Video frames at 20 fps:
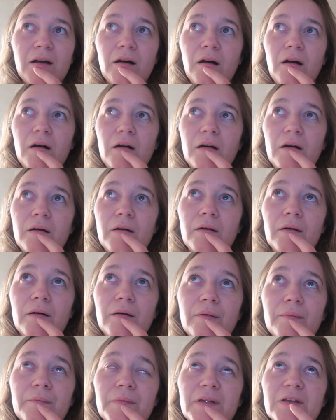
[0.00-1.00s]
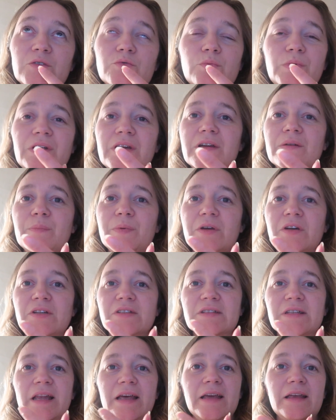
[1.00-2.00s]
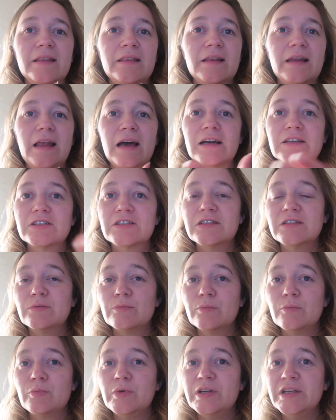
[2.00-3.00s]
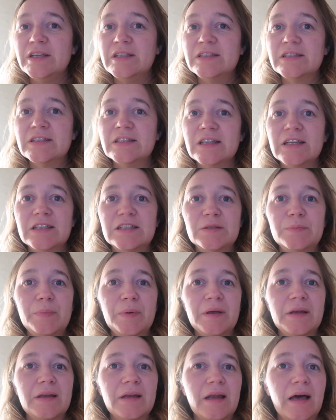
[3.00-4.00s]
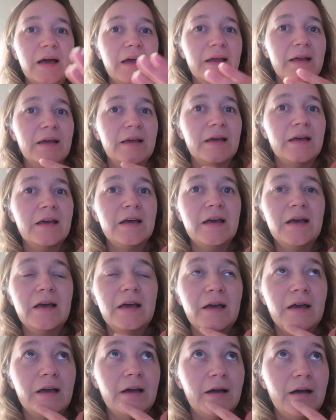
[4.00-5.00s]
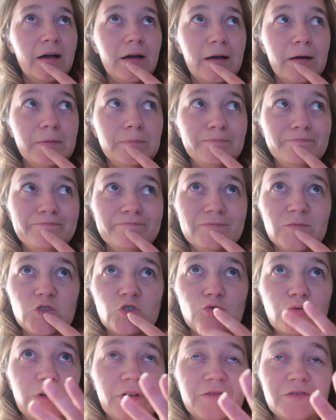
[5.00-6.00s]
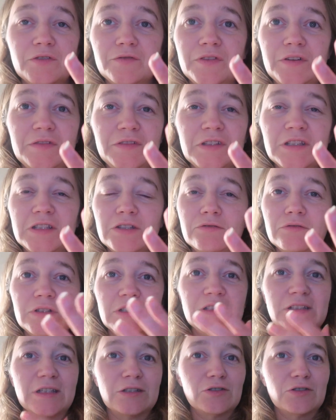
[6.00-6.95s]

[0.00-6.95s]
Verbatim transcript: Uh, it's weird, because like the last weeks it's been like um, twelve to fifteen degrees.